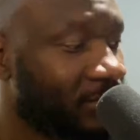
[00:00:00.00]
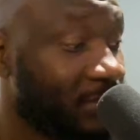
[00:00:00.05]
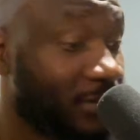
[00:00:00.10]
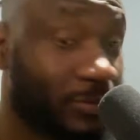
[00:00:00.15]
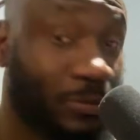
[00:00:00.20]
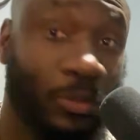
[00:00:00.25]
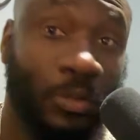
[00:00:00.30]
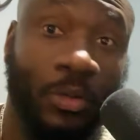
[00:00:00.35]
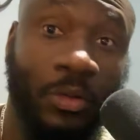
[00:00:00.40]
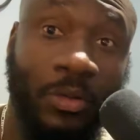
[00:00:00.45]

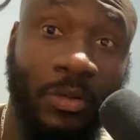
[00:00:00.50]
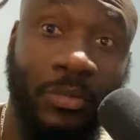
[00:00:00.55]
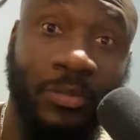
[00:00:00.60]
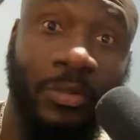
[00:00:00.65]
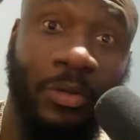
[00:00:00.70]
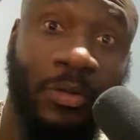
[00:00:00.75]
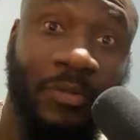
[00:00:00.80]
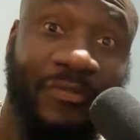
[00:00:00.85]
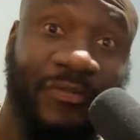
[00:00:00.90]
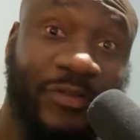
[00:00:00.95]

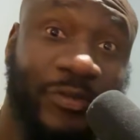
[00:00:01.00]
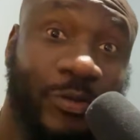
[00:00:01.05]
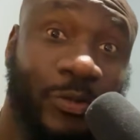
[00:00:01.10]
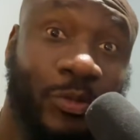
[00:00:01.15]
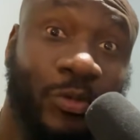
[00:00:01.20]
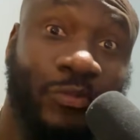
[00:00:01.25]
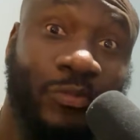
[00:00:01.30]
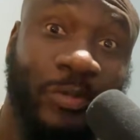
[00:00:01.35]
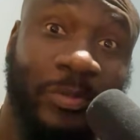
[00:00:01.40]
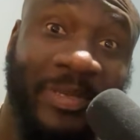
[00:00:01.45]
So
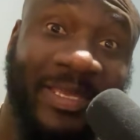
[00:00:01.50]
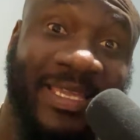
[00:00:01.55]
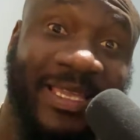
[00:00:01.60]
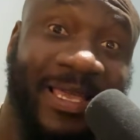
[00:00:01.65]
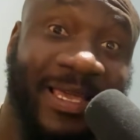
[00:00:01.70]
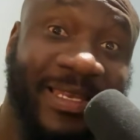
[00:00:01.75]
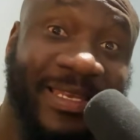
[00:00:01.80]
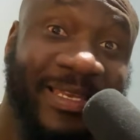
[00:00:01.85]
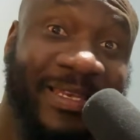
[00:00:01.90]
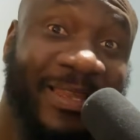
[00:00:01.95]
fuel will be
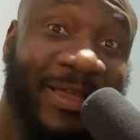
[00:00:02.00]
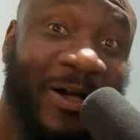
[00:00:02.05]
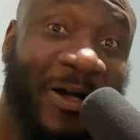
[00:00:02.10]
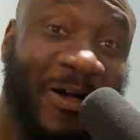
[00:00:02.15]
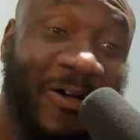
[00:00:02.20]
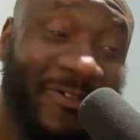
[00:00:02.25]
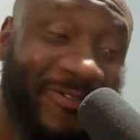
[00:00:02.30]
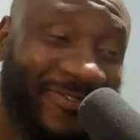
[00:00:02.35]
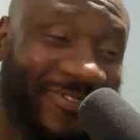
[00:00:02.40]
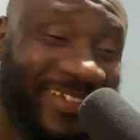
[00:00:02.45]
cut in
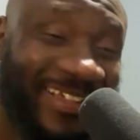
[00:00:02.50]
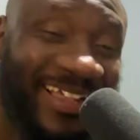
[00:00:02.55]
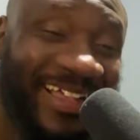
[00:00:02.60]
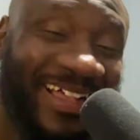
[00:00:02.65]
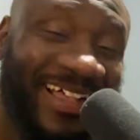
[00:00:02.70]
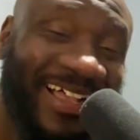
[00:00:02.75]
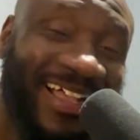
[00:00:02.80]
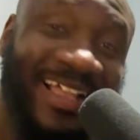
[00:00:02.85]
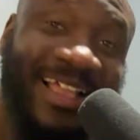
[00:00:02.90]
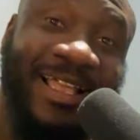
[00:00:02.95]
half.
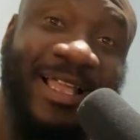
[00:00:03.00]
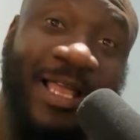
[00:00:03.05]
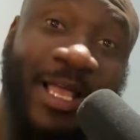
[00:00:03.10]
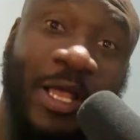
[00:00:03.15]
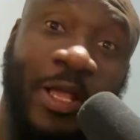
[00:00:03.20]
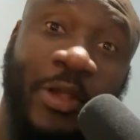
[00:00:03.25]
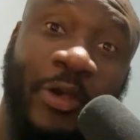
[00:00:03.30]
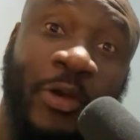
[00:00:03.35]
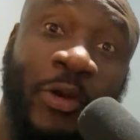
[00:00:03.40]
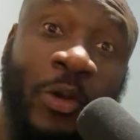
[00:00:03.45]

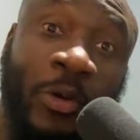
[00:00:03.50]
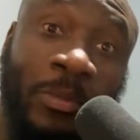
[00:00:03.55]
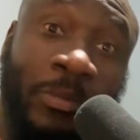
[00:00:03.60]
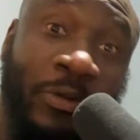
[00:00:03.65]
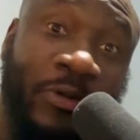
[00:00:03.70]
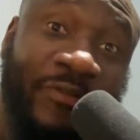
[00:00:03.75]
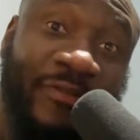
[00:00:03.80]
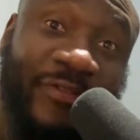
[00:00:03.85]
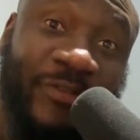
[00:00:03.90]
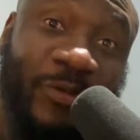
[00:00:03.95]
No
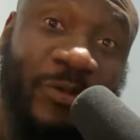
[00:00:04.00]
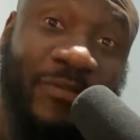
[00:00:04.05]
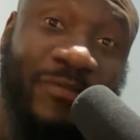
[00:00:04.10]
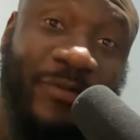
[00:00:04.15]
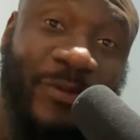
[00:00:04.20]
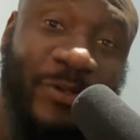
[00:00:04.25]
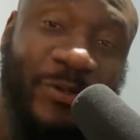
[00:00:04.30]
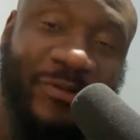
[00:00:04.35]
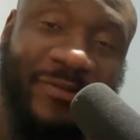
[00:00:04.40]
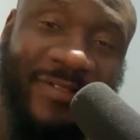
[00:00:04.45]
more fuel
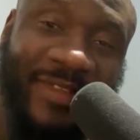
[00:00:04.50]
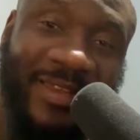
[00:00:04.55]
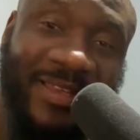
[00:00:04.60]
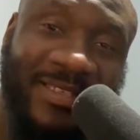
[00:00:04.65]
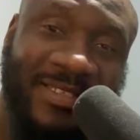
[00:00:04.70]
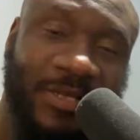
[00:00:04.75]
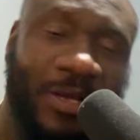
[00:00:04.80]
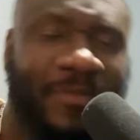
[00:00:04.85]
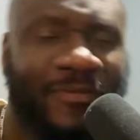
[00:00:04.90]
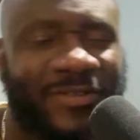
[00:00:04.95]
for you
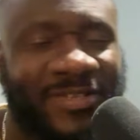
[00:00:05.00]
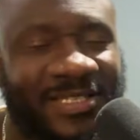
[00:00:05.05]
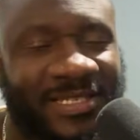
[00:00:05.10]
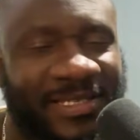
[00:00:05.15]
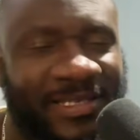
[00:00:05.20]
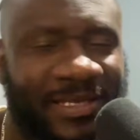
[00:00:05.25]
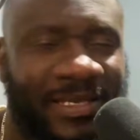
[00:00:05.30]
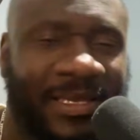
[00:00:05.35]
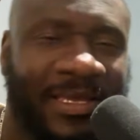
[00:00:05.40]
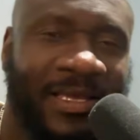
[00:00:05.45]
fellas.
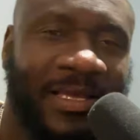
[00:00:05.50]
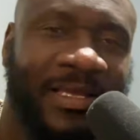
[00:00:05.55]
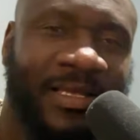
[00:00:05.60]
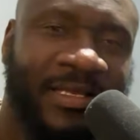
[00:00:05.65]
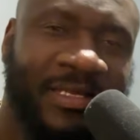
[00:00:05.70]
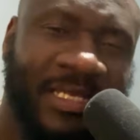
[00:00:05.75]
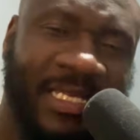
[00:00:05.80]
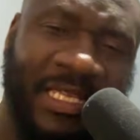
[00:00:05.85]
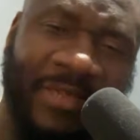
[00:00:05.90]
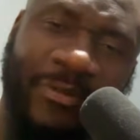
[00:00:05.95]
Obviously,
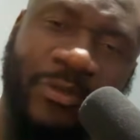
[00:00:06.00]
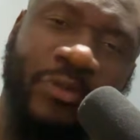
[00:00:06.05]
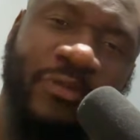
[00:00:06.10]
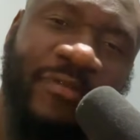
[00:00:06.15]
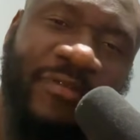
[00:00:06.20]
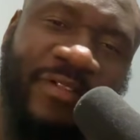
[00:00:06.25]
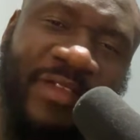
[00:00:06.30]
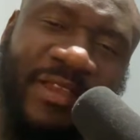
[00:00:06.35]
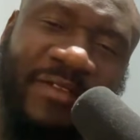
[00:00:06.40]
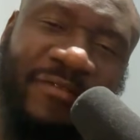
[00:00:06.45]
they're giving you
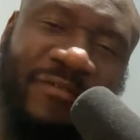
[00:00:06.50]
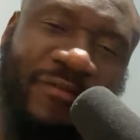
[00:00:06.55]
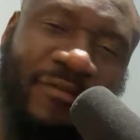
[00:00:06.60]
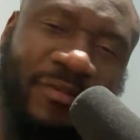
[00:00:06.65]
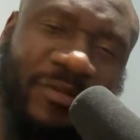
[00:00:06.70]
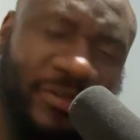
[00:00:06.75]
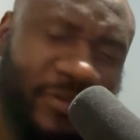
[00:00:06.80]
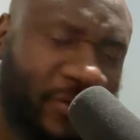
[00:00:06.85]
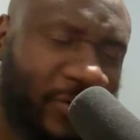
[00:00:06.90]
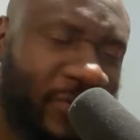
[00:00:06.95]
free
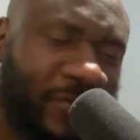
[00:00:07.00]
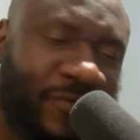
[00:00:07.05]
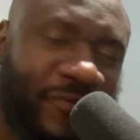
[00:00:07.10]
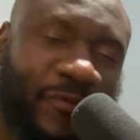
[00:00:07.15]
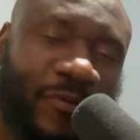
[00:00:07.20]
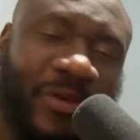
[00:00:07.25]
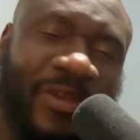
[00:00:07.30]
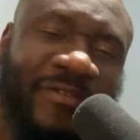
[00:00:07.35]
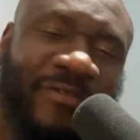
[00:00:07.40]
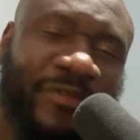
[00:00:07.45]

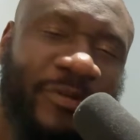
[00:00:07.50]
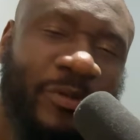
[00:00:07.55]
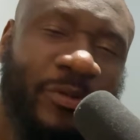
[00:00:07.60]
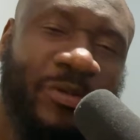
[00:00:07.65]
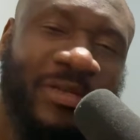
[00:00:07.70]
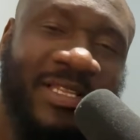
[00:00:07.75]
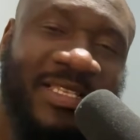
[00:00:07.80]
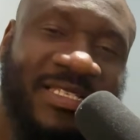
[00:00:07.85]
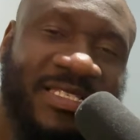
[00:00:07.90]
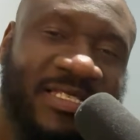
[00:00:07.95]

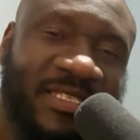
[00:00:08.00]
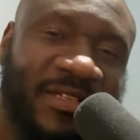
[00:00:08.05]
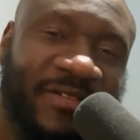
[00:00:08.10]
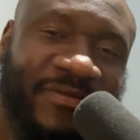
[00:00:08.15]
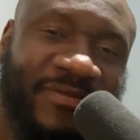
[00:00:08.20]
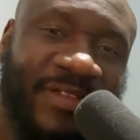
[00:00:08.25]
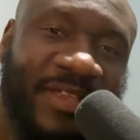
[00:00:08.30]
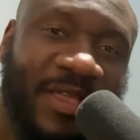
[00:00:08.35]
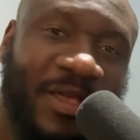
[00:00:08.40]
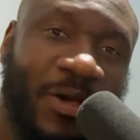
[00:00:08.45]
fuel and stuff.
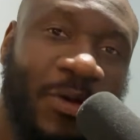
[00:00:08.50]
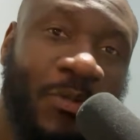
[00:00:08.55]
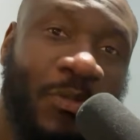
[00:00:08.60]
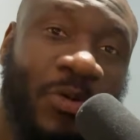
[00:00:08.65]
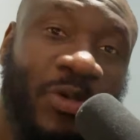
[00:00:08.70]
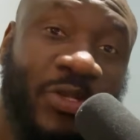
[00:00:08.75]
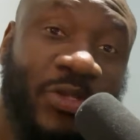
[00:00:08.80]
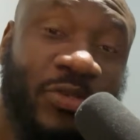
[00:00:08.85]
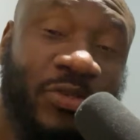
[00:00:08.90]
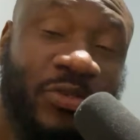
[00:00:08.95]

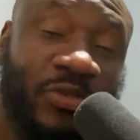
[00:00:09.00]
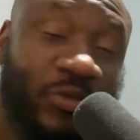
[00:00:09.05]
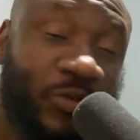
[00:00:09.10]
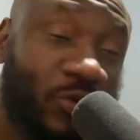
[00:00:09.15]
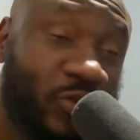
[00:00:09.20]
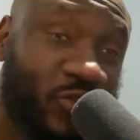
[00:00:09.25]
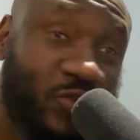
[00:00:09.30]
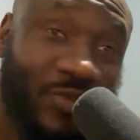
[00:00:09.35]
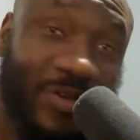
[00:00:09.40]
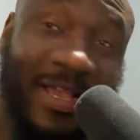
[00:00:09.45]
What do? You
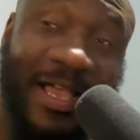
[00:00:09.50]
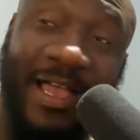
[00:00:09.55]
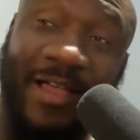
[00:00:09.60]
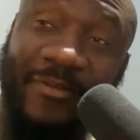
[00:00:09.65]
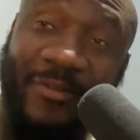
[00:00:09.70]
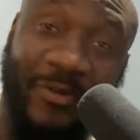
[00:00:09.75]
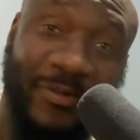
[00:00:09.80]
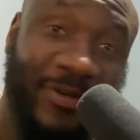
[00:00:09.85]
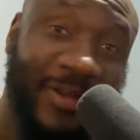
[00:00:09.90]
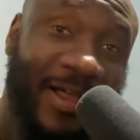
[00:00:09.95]
go
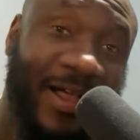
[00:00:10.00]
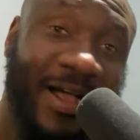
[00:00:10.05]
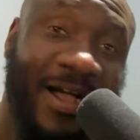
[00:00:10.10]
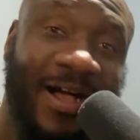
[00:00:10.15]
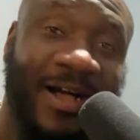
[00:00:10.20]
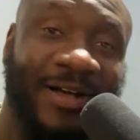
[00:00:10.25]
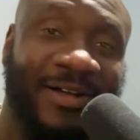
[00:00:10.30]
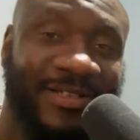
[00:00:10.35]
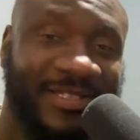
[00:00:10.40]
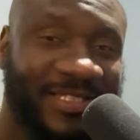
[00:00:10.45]
drive
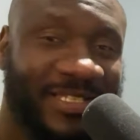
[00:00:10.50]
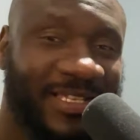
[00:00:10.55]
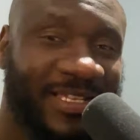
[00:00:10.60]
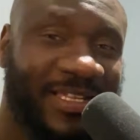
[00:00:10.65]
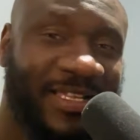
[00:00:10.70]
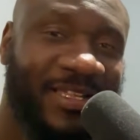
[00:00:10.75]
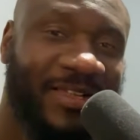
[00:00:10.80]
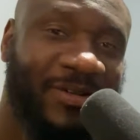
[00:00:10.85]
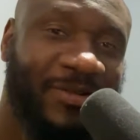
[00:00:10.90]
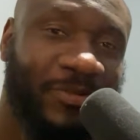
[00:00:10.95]
around
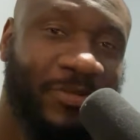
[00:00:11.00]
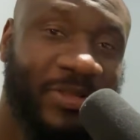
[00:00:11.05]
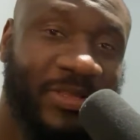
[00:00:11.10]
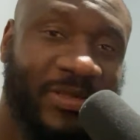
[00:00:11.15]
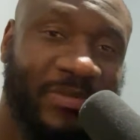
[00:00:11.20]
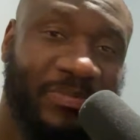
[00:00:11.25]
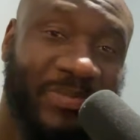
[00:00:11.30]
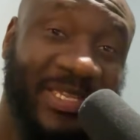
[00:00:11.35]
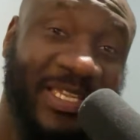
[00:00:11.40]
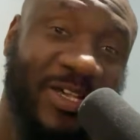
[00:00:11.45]
with
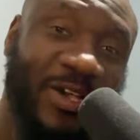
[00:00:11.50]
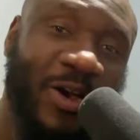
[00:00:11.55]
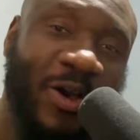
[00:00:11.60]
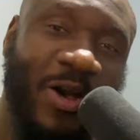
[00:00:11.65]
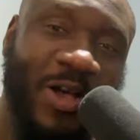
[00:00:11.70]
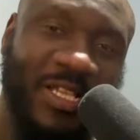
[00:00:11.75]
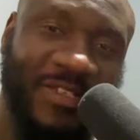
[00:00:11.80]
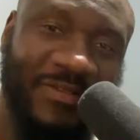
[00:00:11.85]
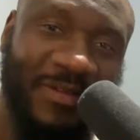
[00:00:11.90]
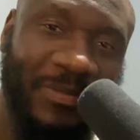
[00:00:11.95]
the big
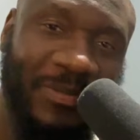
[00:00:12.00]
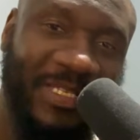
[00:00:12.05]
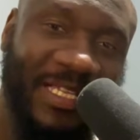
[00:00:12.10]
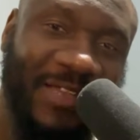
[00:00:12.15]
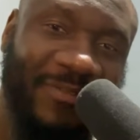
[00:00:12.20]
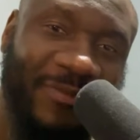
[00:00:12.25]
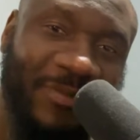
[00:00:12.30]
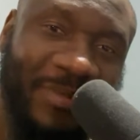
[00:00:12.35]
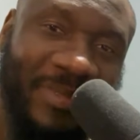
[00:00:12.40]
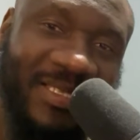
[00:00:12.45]
cars from the
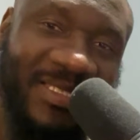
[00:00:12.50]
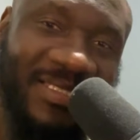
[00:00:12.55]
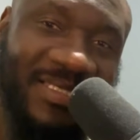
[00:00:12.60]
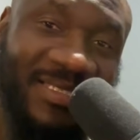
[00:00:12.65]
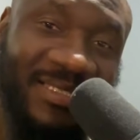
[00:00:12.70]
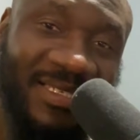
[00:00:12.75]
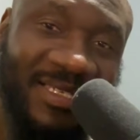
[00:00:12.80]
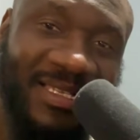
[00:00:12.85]
governments.